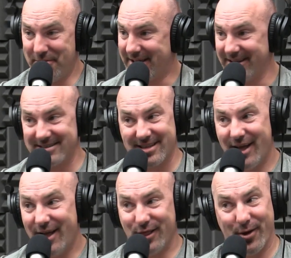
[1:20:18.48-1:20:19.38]
because
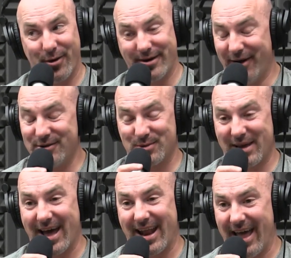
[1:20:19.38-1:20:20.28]
Lord knows we
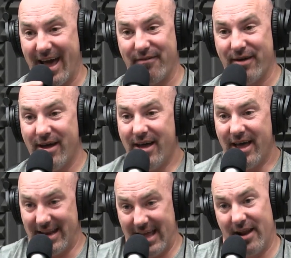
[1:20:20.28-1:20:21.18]
got to have
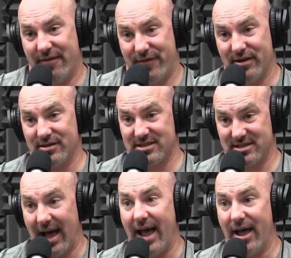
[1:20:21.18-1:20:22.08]
an NFL
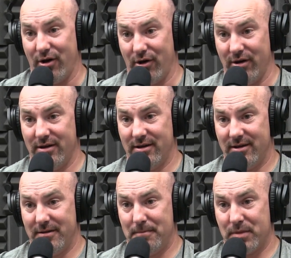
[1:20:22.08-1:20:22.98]
style
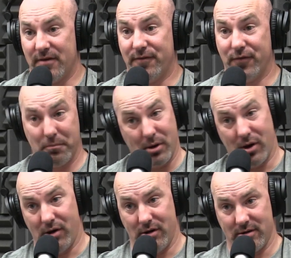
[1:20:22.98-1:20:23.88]

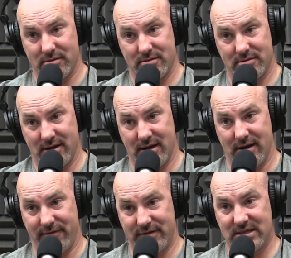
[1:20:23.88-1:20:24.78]
football
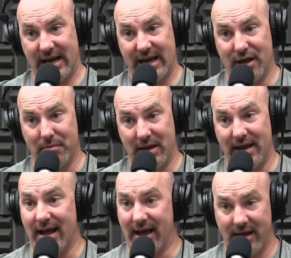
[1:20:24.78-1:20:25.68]
uh, stadium
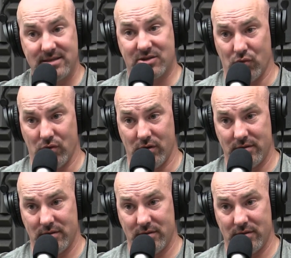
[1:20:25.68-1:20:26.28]
in a high school.